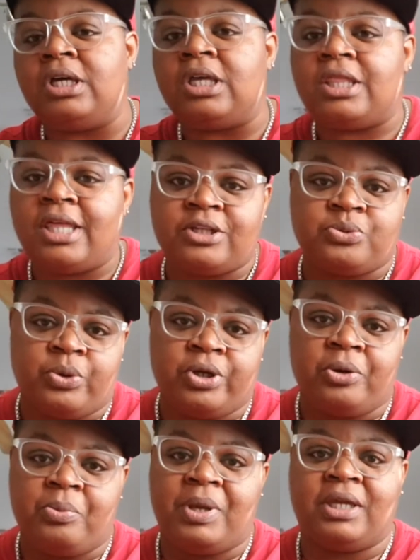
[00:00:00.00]
that's where
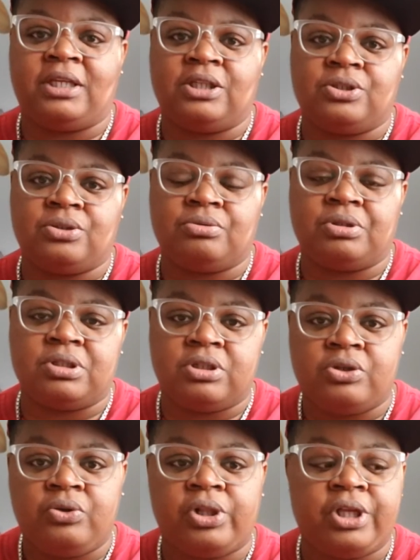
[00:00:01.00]
your main issue is.
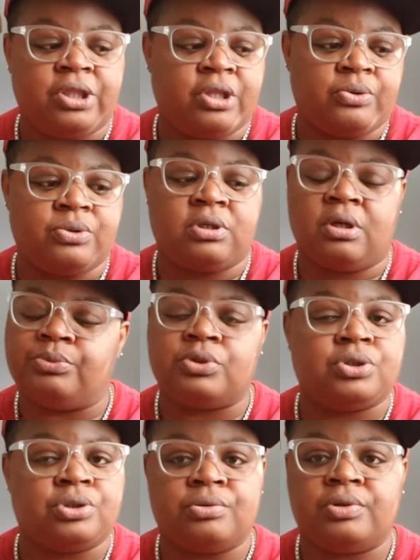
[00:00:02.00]
If you clean those up,
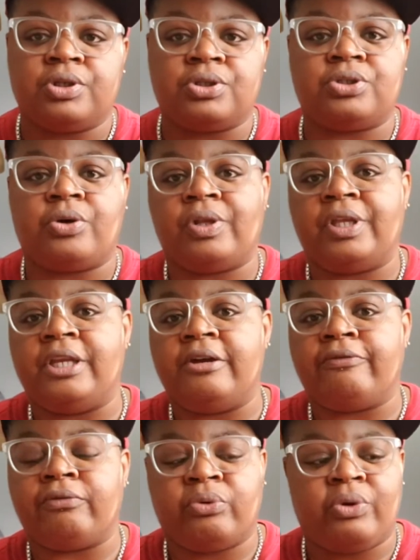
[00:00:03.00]
the shoe looks totally
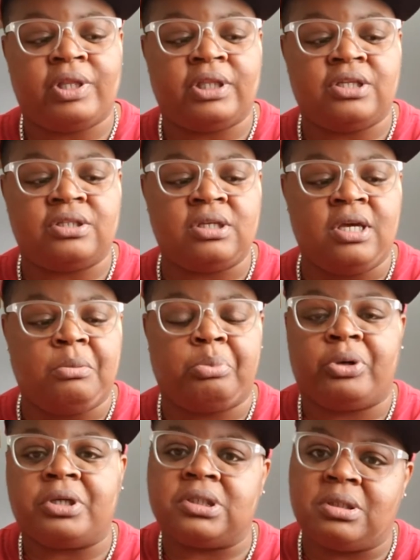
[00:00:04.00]
different, or at least
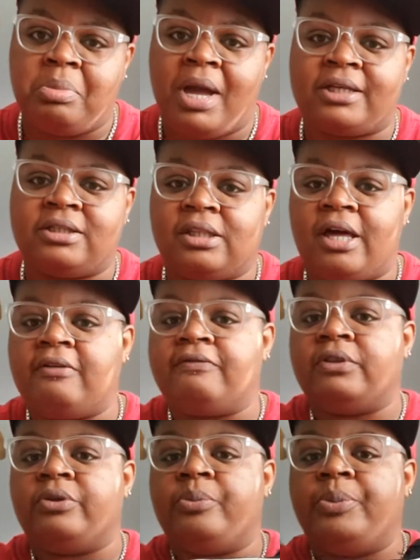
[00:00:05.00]
brings it back to
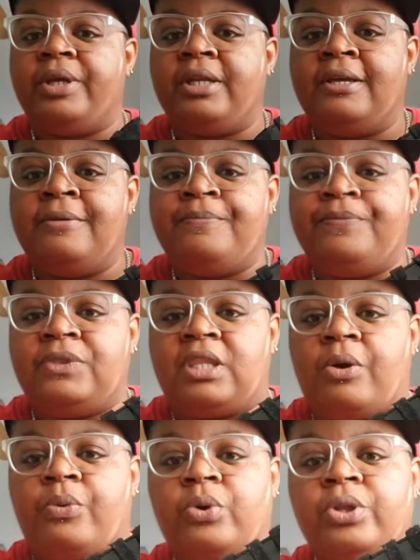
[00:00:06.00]
life a little bit.
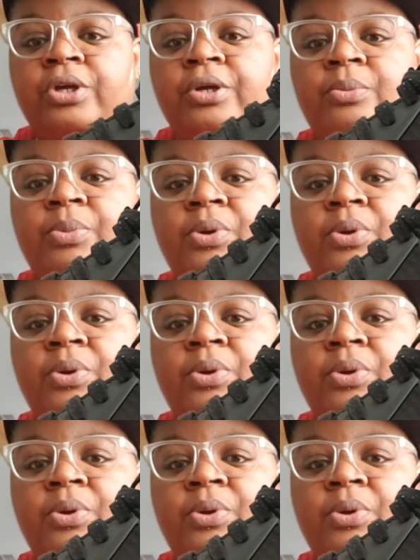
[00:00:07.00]
Now we're only going to be